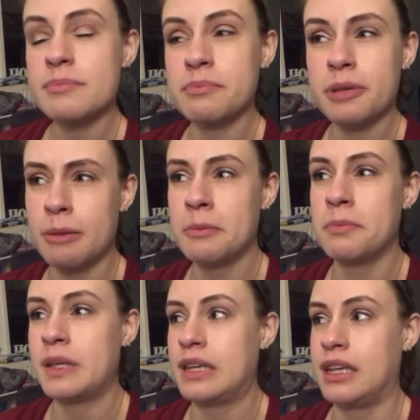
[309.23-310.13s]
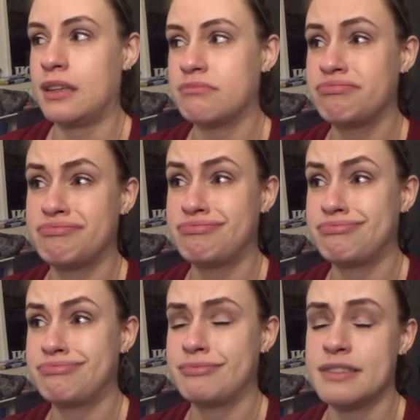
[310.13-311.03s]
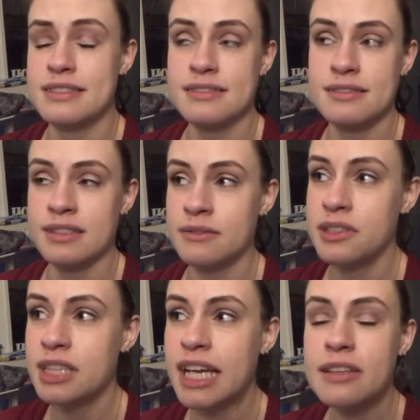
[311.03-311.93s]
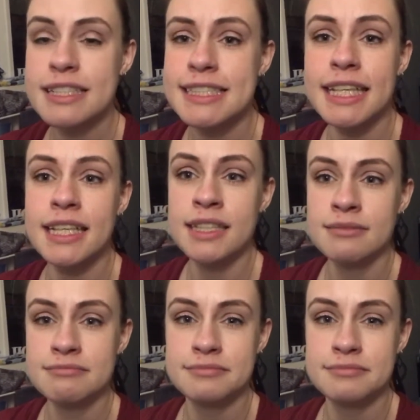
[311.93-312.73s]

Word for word: probably 7 out of 10.